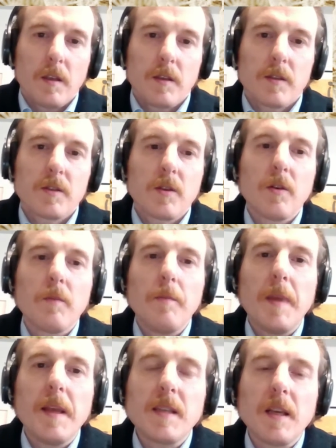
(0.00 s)
So
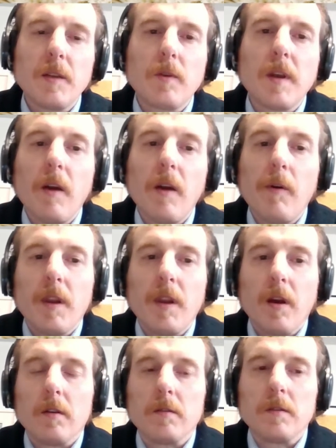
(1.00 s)
basically, to carry
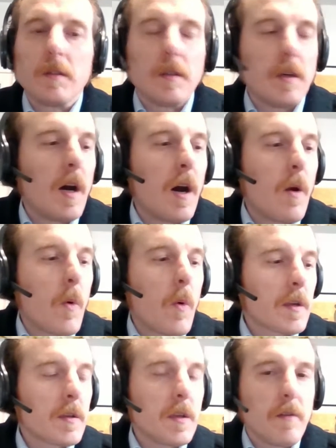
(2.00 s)
on our
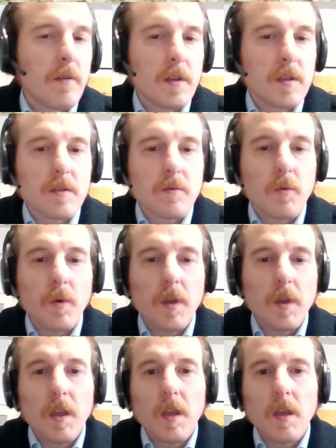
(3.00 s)
activities,
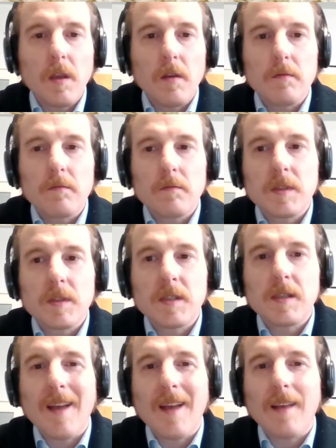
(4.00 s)
we
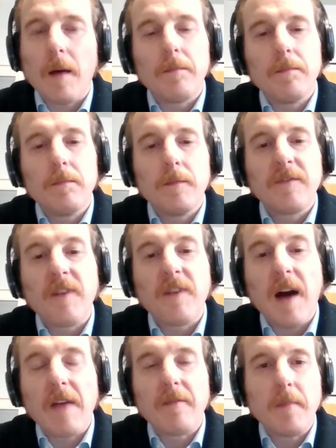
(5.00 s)
set up
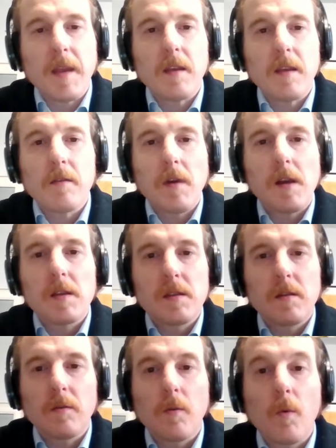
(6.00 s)
5 main
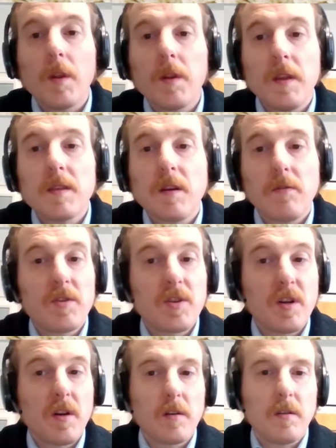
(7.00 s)
questions. What is a
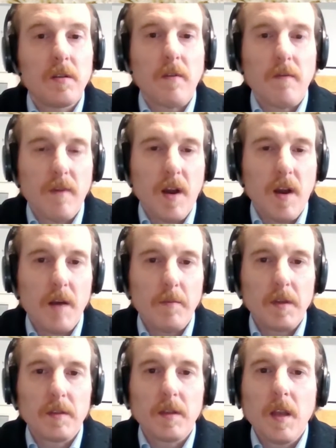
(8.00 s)
regenerative
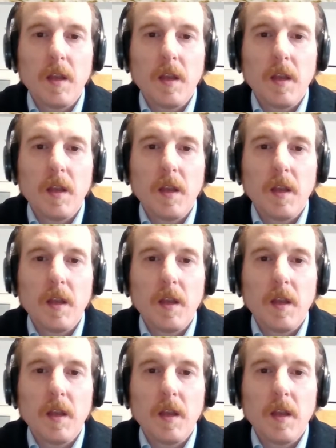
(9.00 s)
environment?